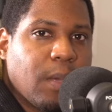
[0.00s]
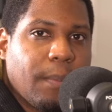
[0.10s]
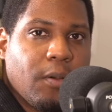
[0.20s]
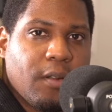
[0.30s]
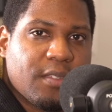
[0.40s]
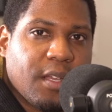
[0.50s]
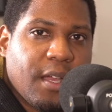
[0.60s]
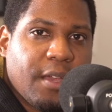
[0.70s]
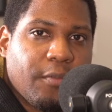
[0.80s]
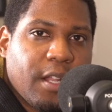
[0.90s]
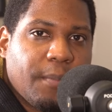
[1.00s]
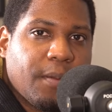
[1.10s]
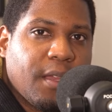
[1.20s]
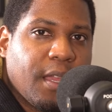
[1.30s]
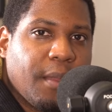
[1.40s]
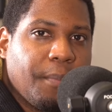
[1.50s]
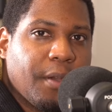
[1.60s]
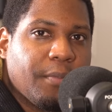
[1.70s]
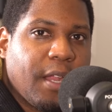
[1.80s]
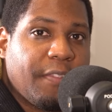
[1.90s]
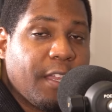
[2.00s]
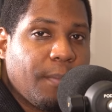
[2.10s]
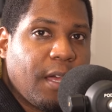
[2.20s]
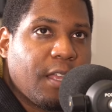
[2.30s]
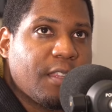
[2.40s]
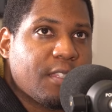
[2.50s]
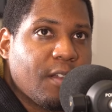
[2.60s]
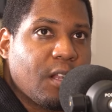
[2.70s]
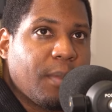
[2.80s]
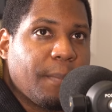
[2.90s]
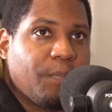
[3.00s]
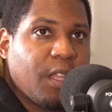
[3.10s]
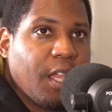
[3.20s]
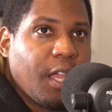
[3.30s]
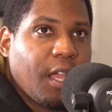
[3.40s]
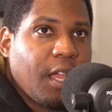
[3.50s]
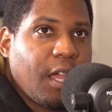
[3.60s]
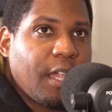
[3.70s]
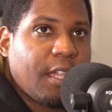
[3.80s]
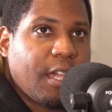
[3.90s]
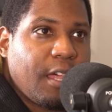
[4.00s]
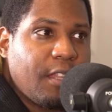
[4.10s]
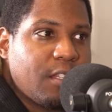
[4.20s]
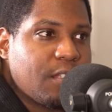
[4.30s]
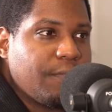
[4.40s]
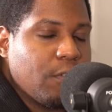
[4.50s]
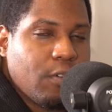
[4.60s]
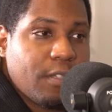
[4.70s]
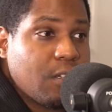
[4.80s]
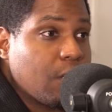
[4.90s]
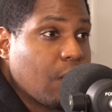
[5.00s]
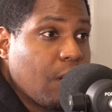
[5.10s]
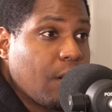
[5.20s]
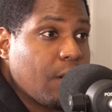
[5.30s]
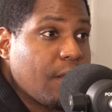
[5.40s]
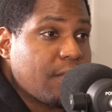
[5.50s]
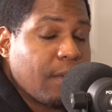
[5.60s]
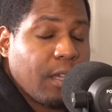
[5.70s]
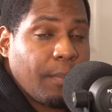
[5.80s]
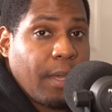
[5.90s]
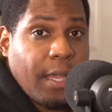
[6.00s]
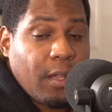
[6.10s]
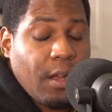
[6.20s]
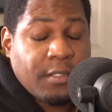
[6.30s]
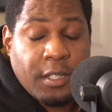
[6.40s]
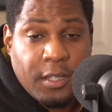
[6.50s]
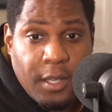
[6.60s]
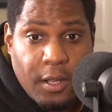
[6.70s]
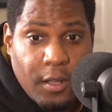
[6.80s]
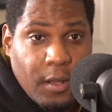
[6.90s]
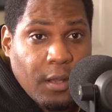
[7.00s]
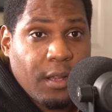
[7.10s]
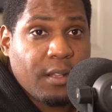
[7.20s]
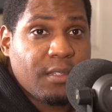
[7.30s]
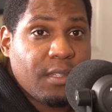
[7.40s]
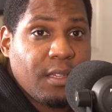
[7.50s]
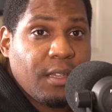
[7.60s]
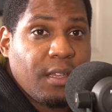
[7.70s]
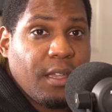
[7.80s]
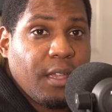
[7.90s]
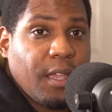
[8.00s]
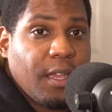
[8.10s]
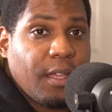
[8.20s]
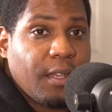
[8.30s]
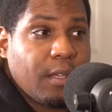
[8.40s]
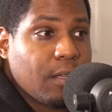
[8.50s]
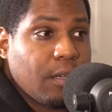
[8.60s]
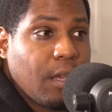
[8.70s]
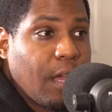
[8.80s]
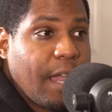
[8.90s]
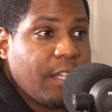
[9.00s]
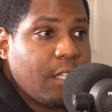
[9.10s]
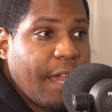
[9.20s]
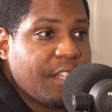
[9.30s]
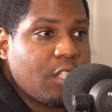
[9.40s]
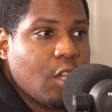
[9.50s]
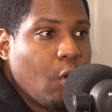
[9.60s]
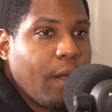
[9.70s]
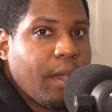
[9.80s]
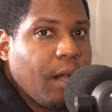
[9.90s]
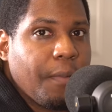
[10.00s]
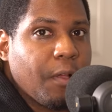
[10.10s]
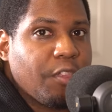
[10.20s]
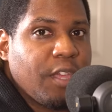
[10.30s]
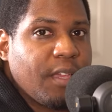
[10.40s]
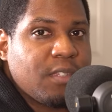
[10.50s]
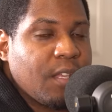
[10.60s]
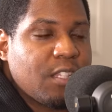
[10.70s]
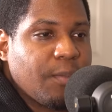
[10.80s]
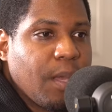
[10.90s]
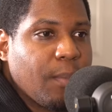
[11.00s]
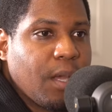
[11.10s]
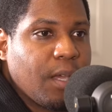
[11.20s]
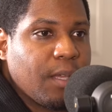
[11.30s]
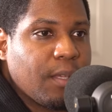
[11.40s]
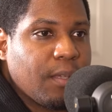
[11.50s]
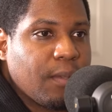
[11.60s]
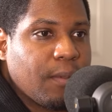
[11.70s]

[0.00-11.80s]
my opponents a lot when I play. But when I think about it in tournament, I kind of just focus on the cards. I look at my cards, look at their cards, and yeah. I I just don't let other things enter my mind.